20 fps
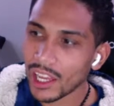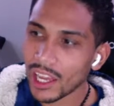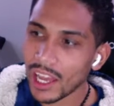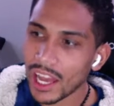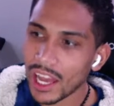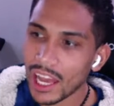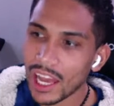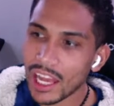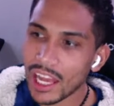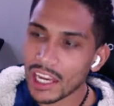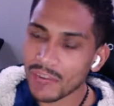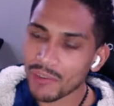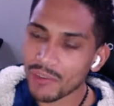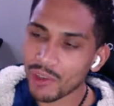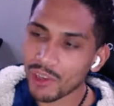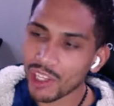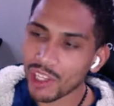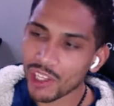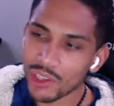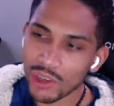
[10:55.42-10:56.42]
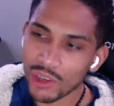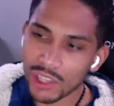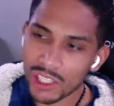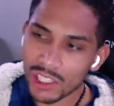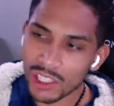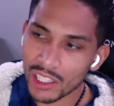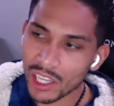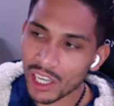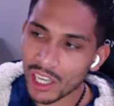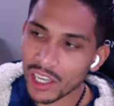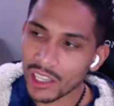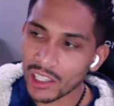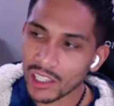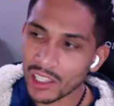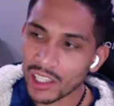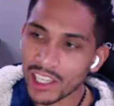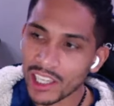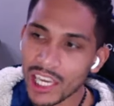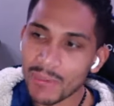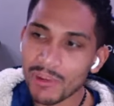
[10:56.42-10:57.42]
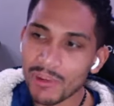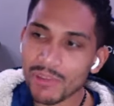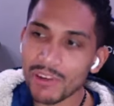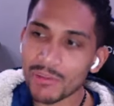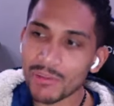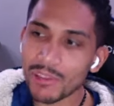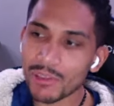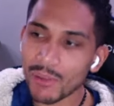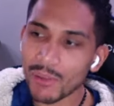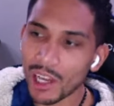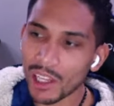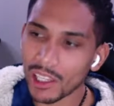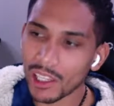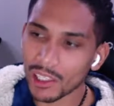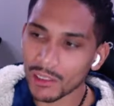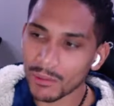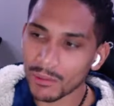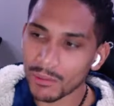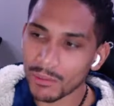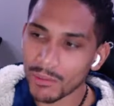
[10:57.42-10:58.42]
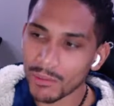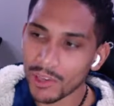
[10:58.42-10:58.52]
And if you don't control the sting, keep it from swelling.